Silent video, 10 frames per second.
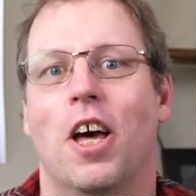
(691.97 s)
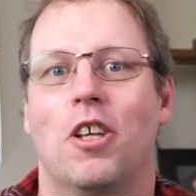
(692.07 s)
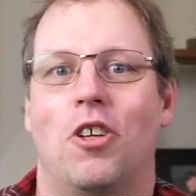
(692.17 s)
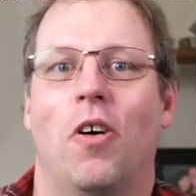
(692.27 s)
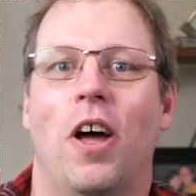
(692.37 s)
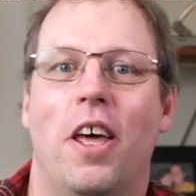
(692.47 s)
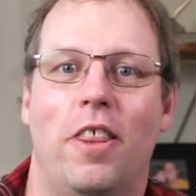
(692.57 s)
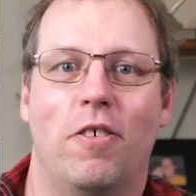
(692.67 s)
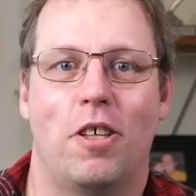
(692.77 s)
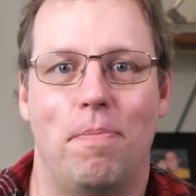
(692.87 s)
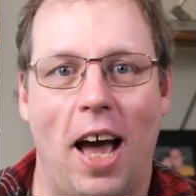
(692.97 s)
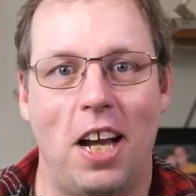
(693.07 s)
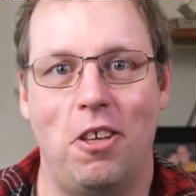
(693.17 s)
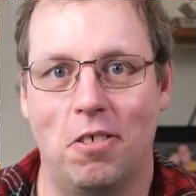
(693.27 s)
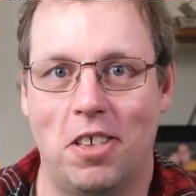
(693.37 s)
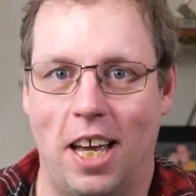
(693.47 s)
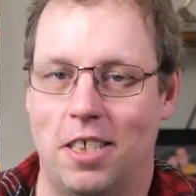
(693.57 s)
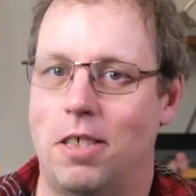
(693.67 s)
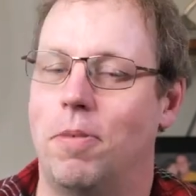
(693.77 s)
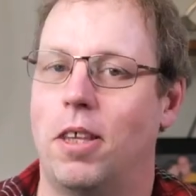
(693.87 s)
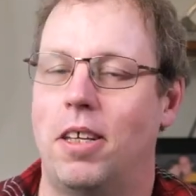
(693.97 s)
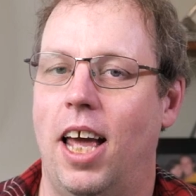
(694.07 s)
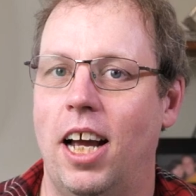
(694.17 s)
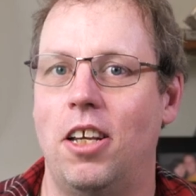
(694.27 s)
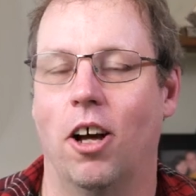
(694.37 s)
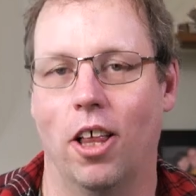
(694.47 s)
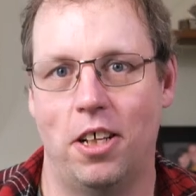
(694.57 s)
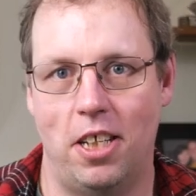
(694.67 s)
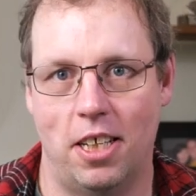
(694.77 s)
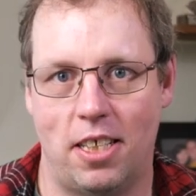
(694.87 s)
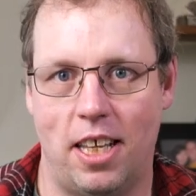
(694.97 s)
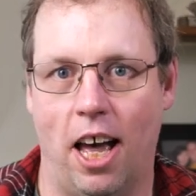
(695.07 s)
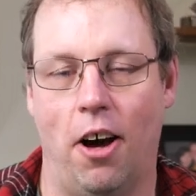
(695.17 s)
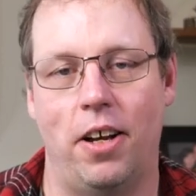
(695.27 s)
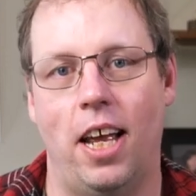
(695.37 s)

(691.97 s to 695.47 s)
So there were some bad use cases, but the technology is sound,